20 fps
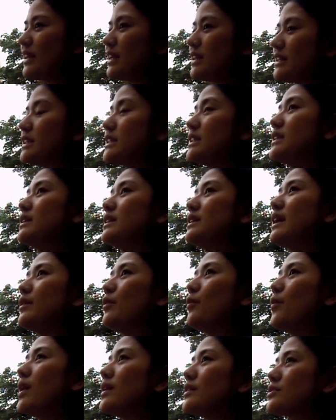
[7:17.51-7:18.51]
She
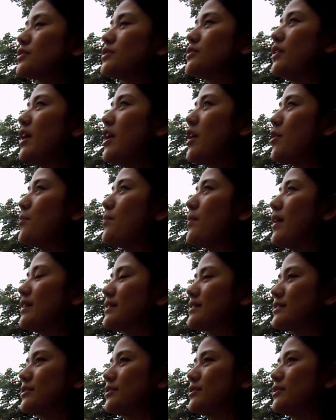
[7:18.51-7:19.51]
wants to help
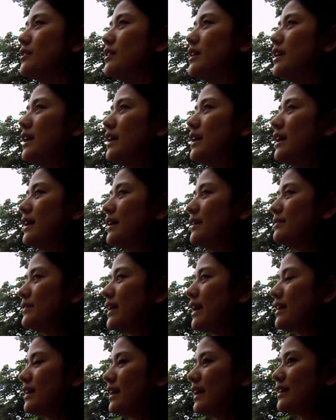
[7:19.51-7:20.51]
us to
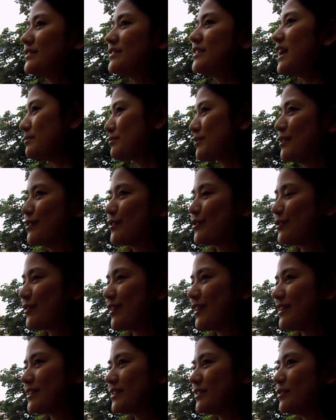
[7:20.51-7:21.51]
like adapt it to
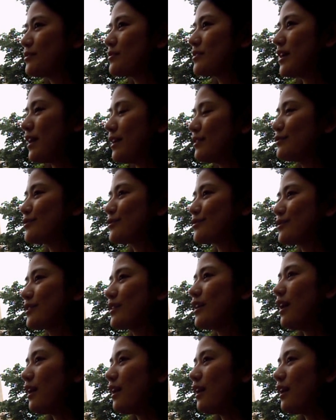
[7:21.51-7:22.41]
this new culture